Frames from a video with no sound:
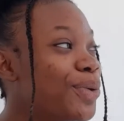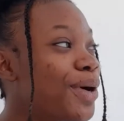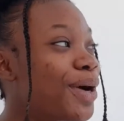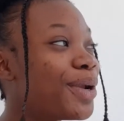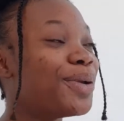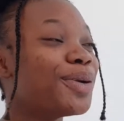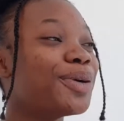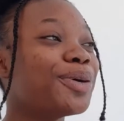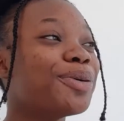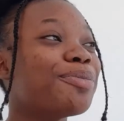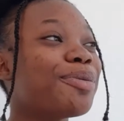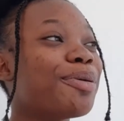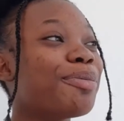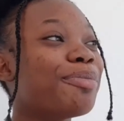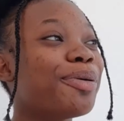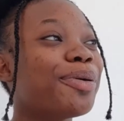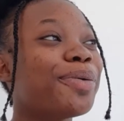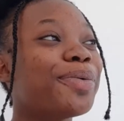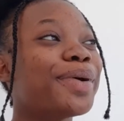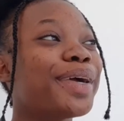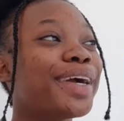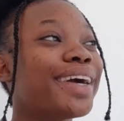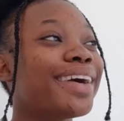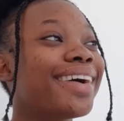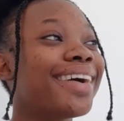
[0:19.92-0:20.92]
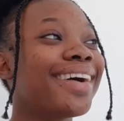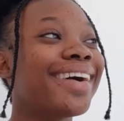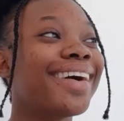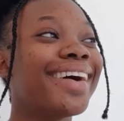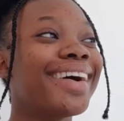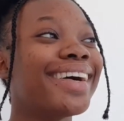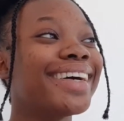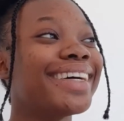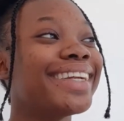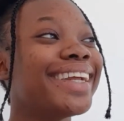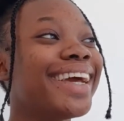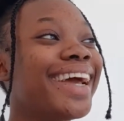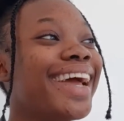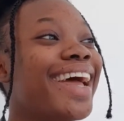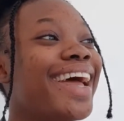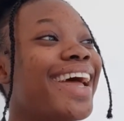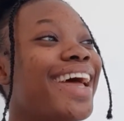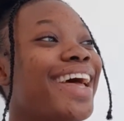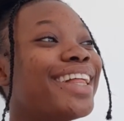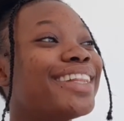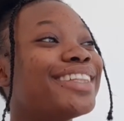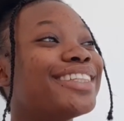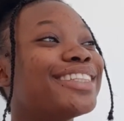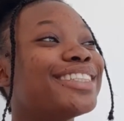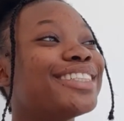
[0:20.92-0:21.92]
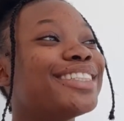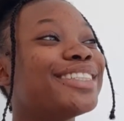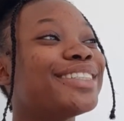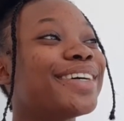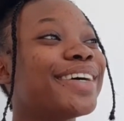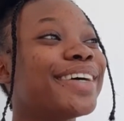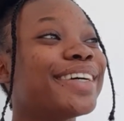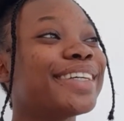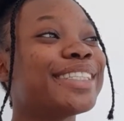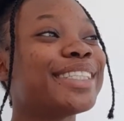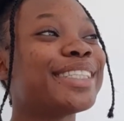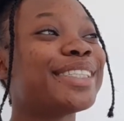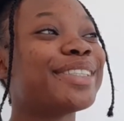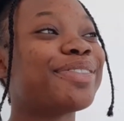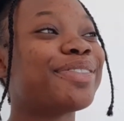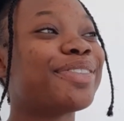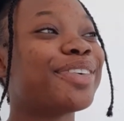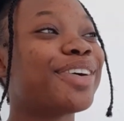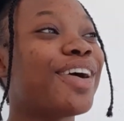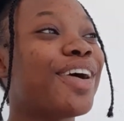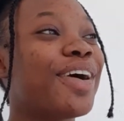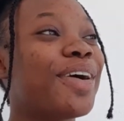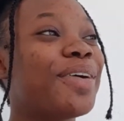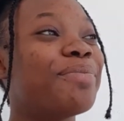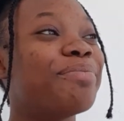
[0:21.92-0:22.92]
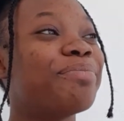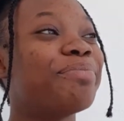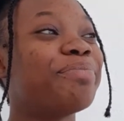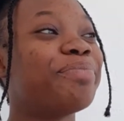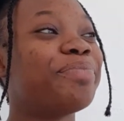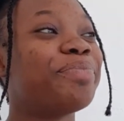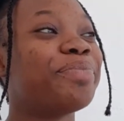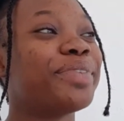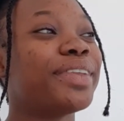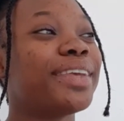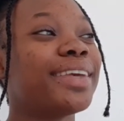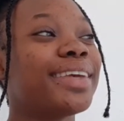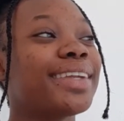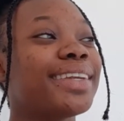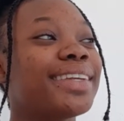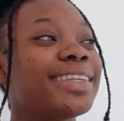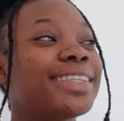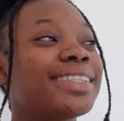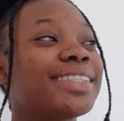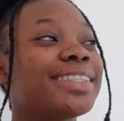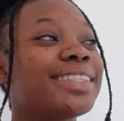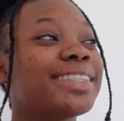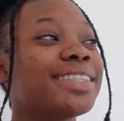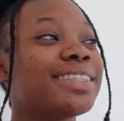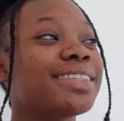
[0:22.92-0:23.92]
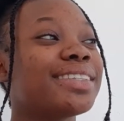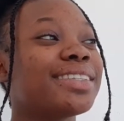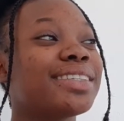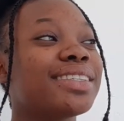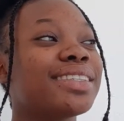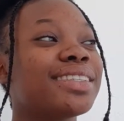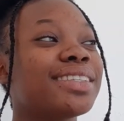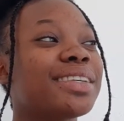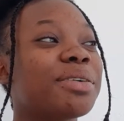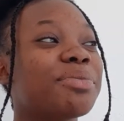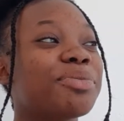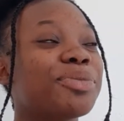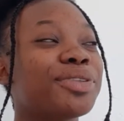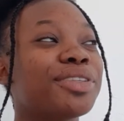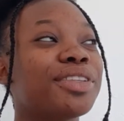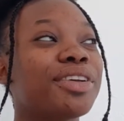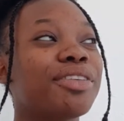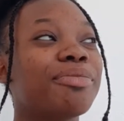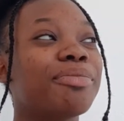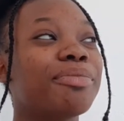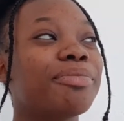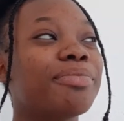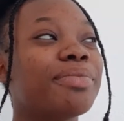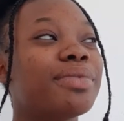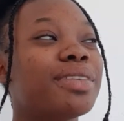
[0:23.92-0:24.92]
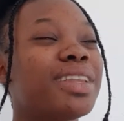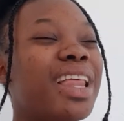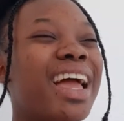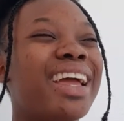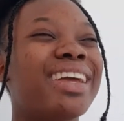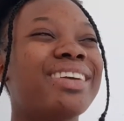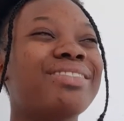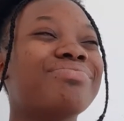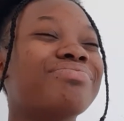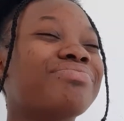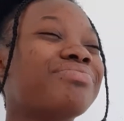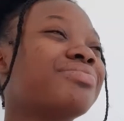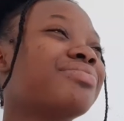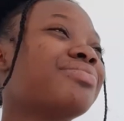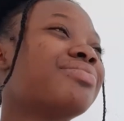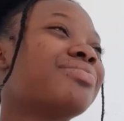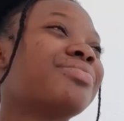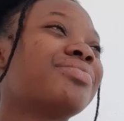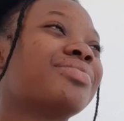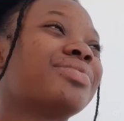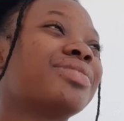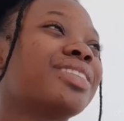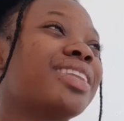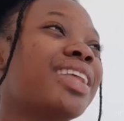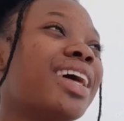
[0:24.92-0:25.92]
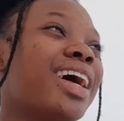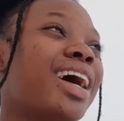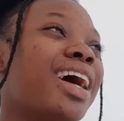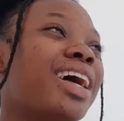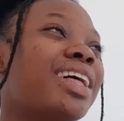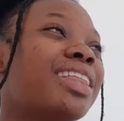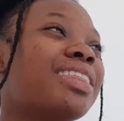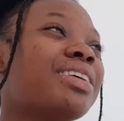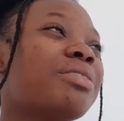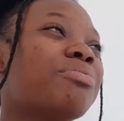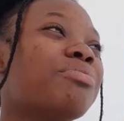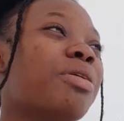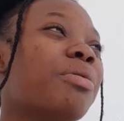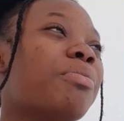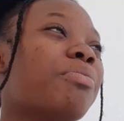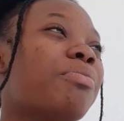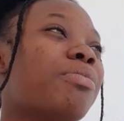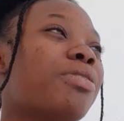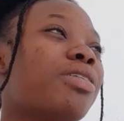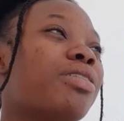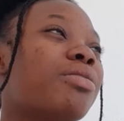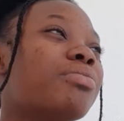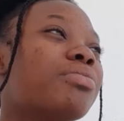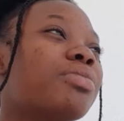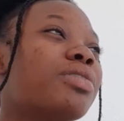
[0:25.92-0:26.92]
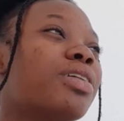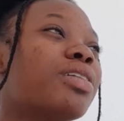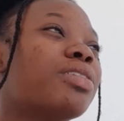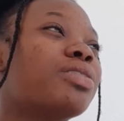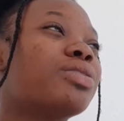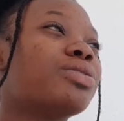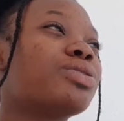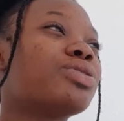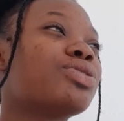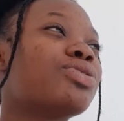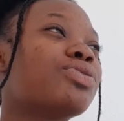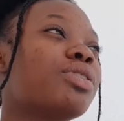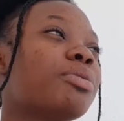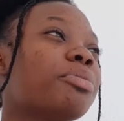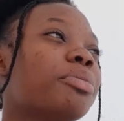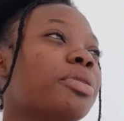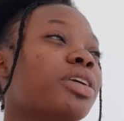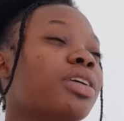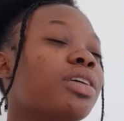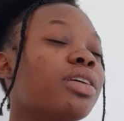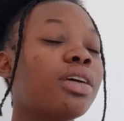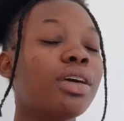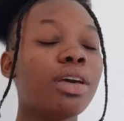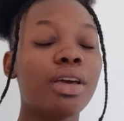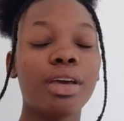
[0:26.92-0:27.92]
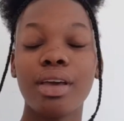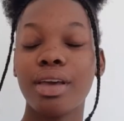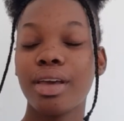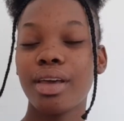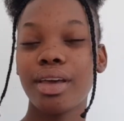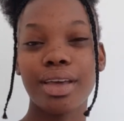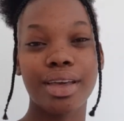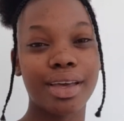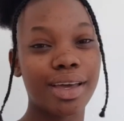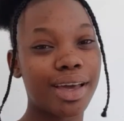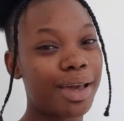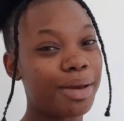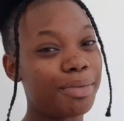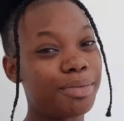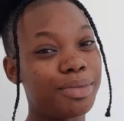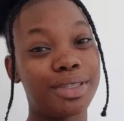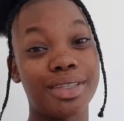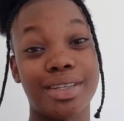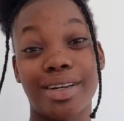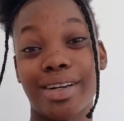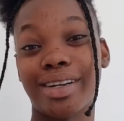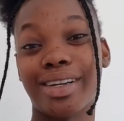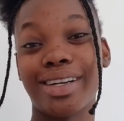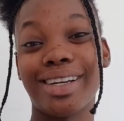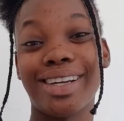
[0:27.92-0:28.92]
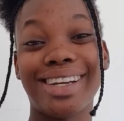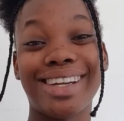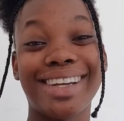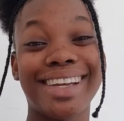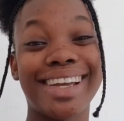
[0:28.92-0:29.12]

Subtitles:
remember where I got the shorts from. The sneakers, I must have, like, I think my mom got those for me. I'm sorry,